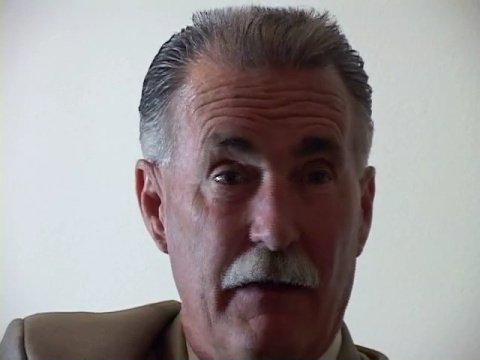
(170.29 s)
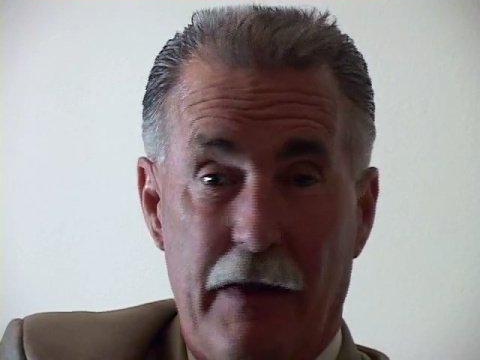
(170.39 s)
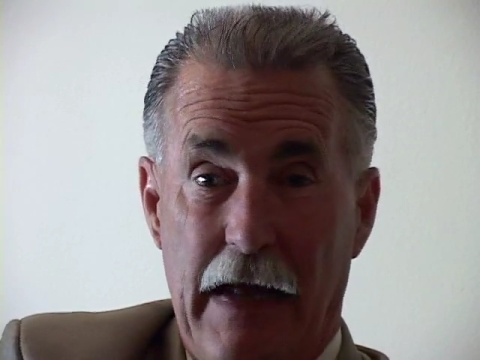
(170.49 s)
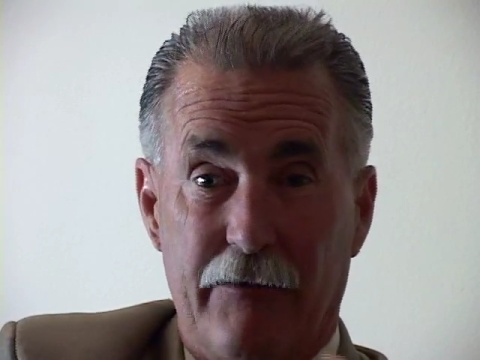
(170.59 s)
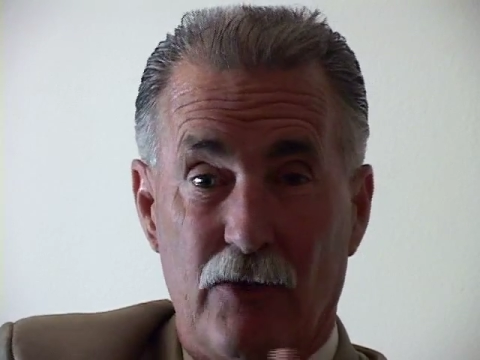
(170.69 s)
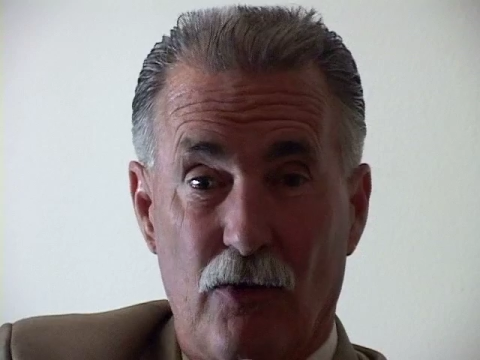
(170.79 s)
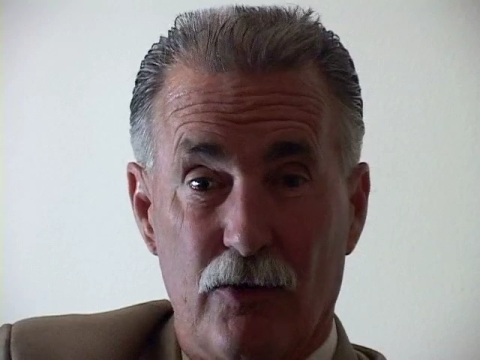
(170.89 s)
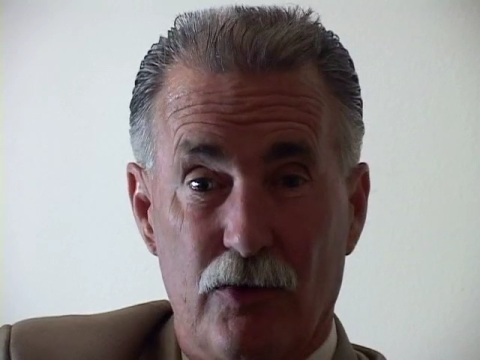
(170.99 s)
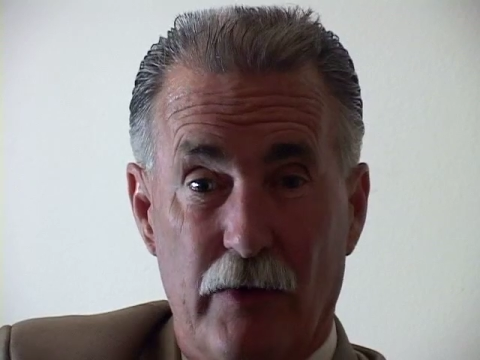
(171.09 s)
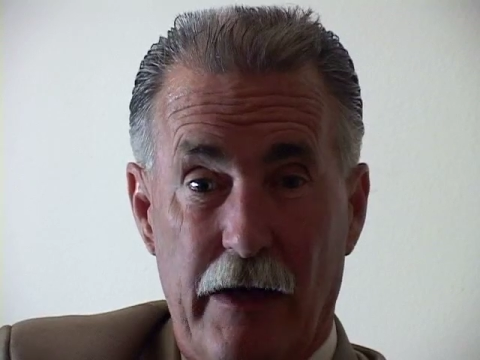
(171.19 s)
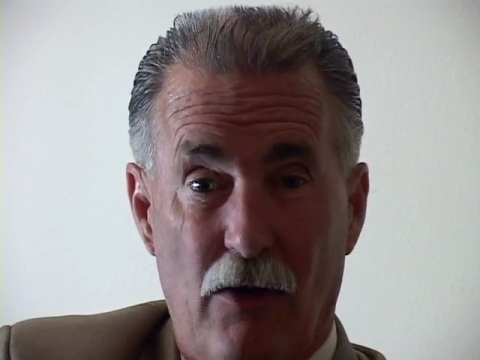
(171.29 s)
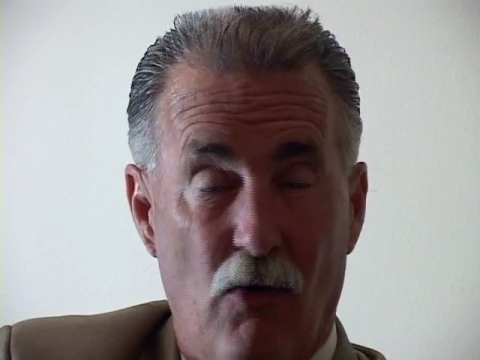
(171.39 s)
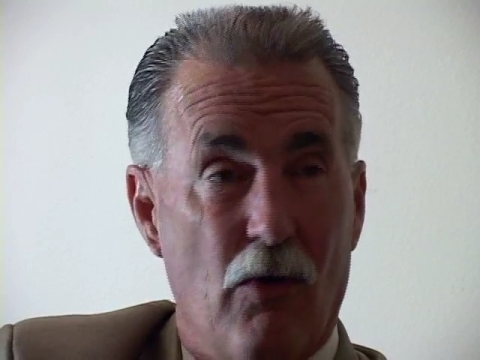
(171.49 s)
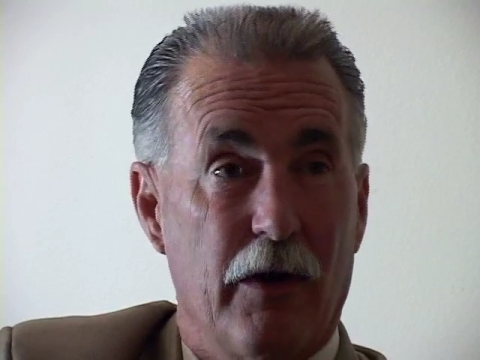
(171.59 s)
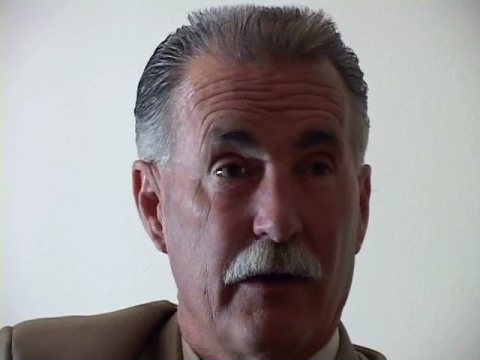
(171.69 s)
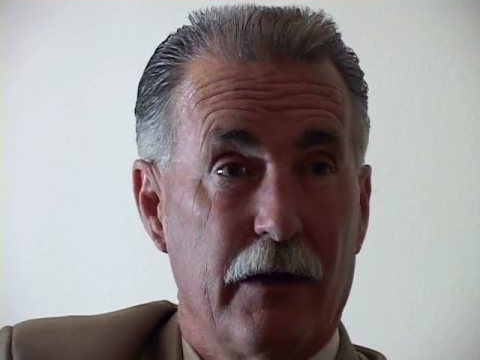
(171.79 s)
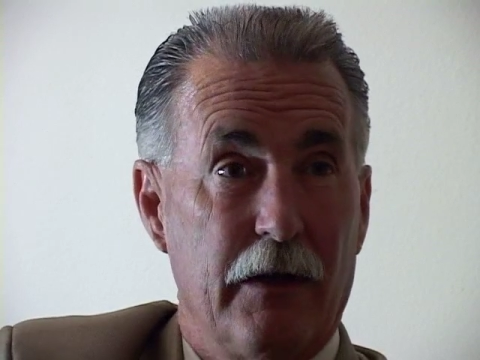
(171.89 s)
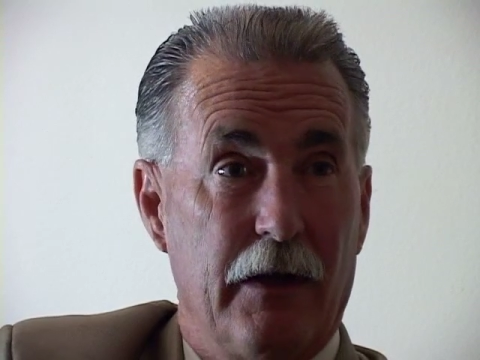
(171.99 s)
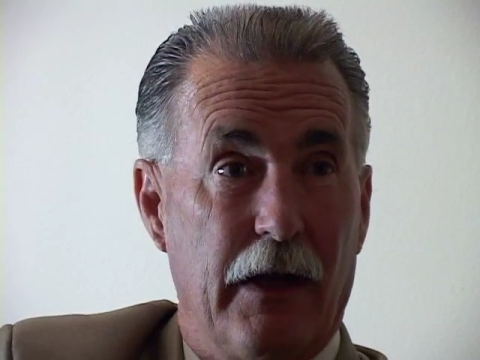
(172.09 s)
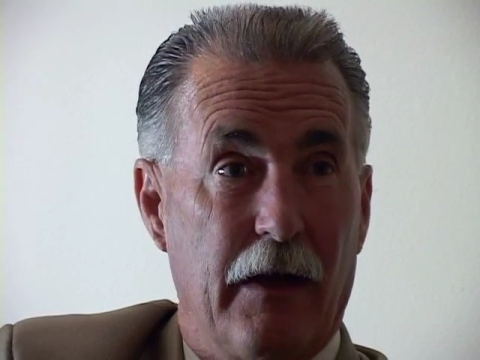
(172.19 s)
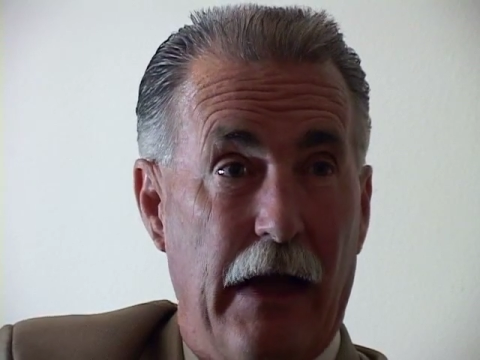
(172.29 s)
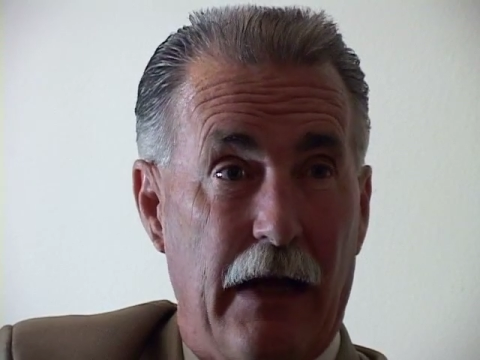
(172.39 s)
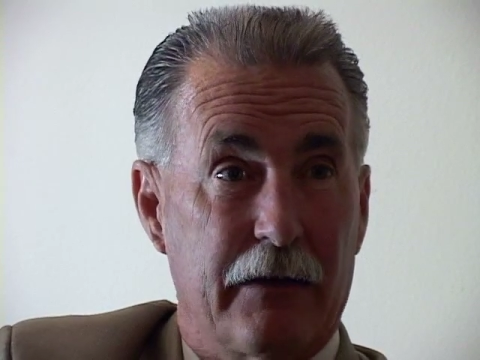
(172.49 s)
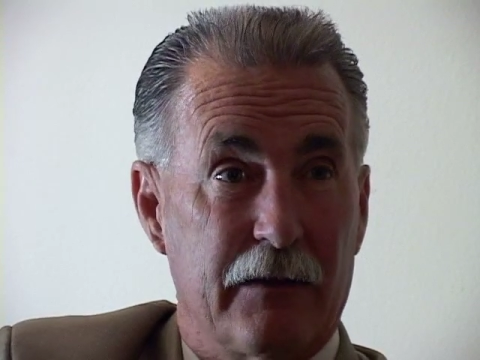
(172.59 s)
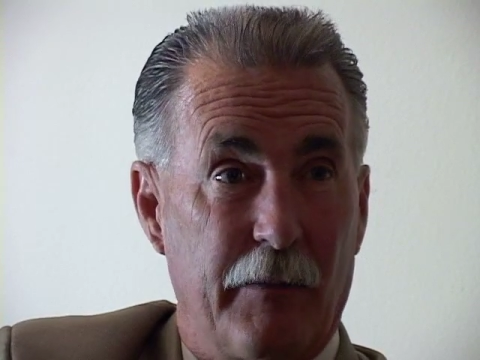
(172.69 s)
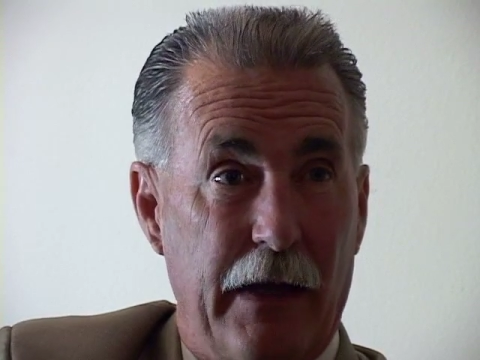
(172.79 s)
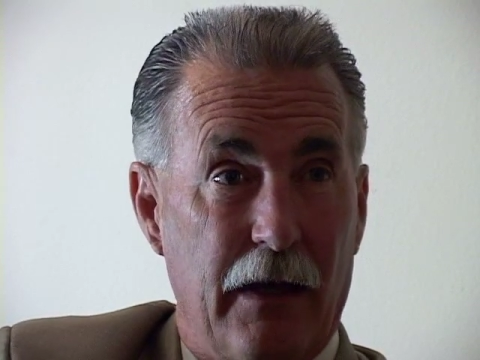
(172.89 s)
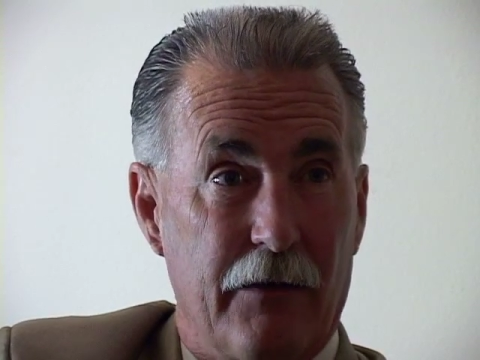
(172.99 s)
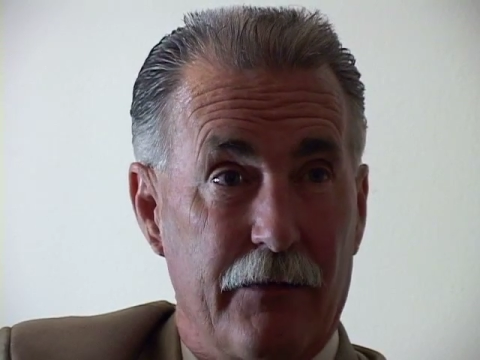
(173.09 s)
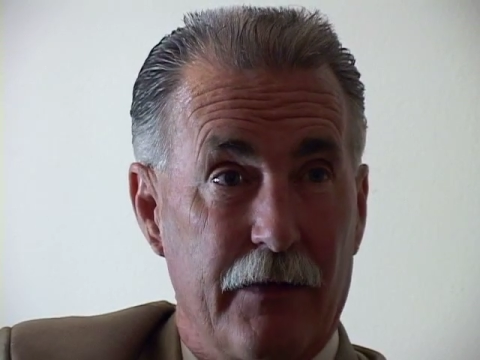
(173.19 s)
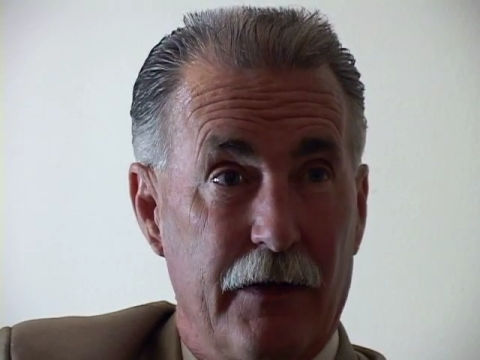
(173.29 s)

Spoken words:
that have to go to a court and act as a bailiff.